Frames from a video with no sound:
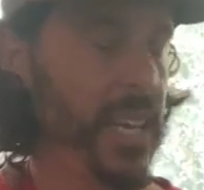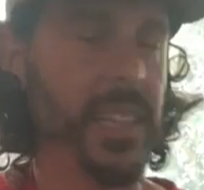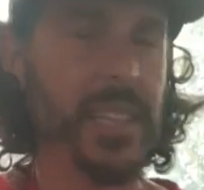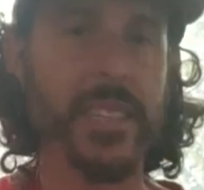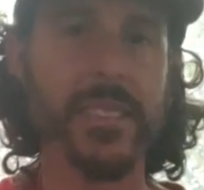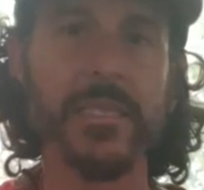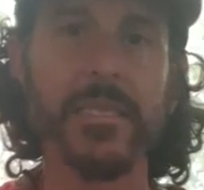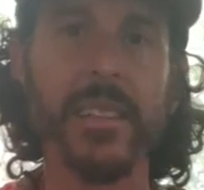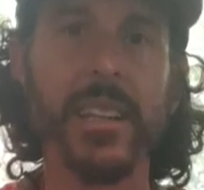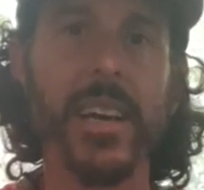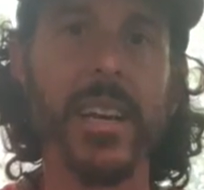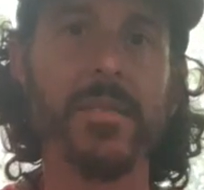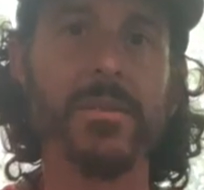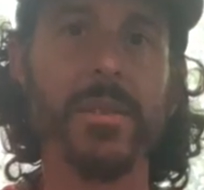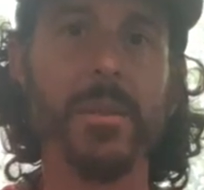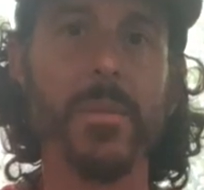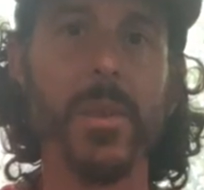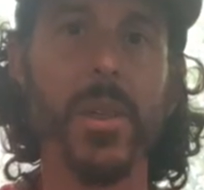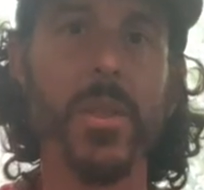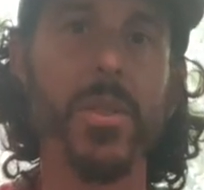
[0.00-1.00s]
let's slide
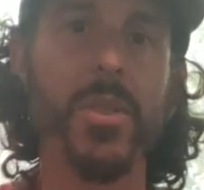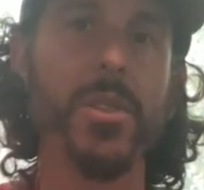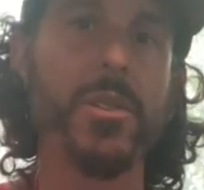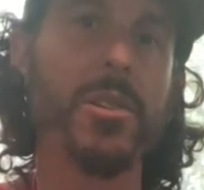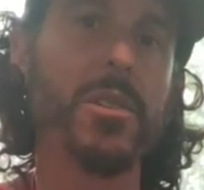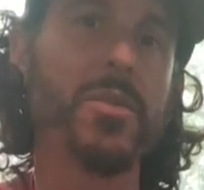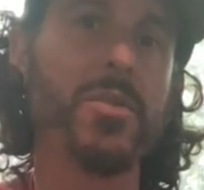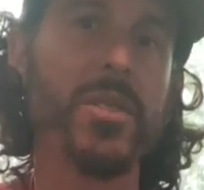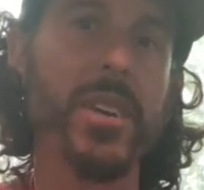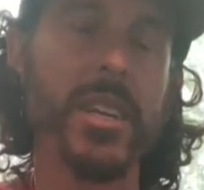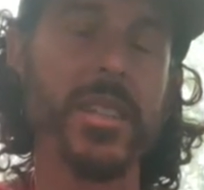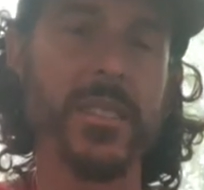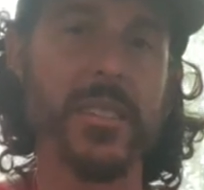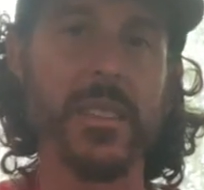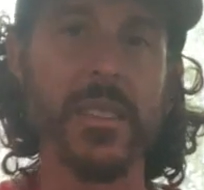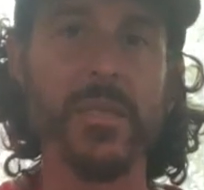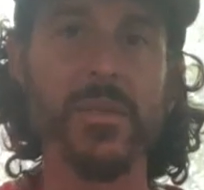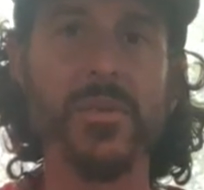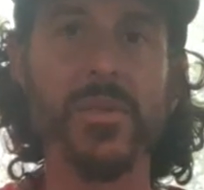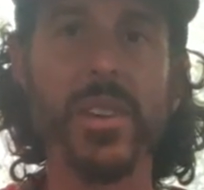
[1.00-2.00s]
from the 3rd fret to
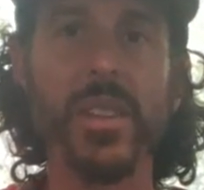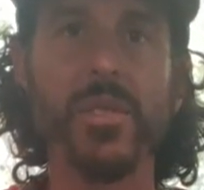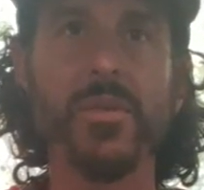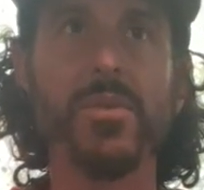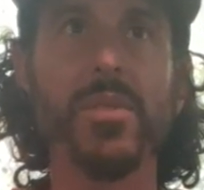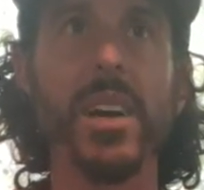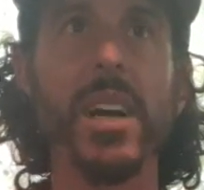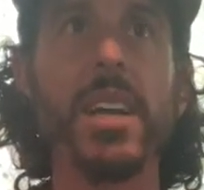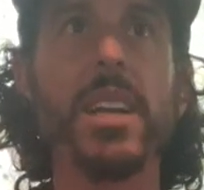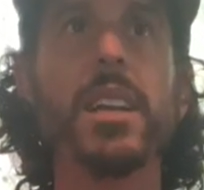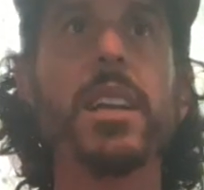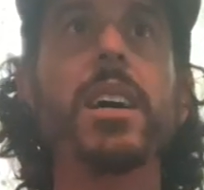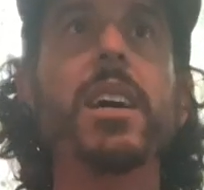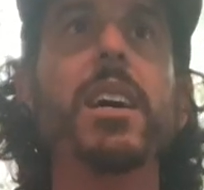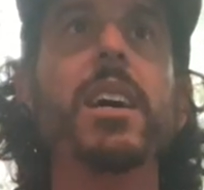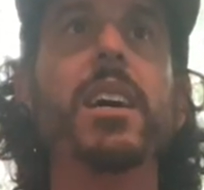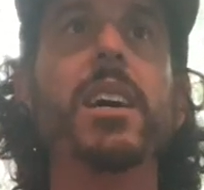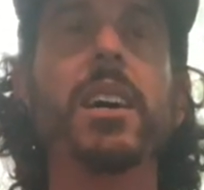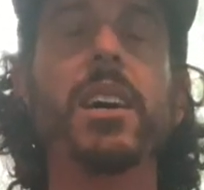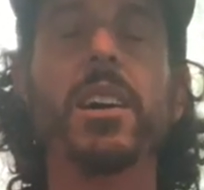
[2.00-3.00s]
the 5th fret
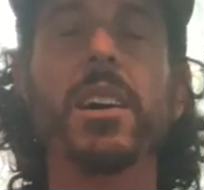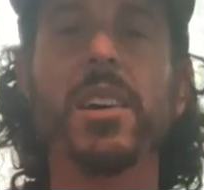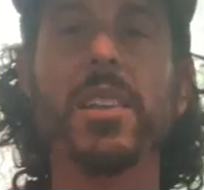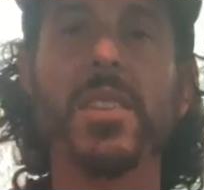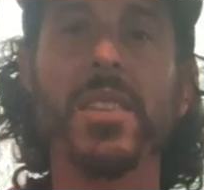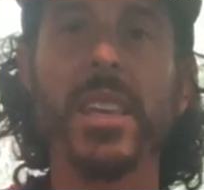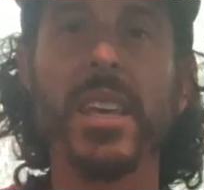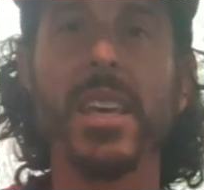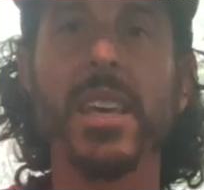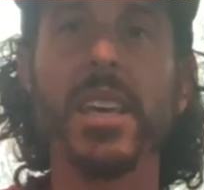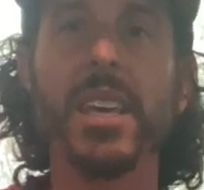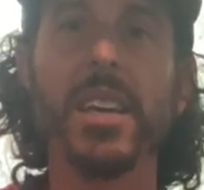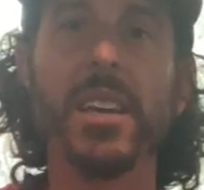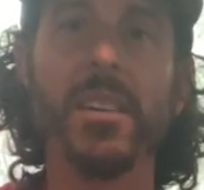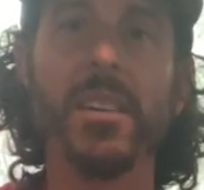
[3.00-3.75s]
on the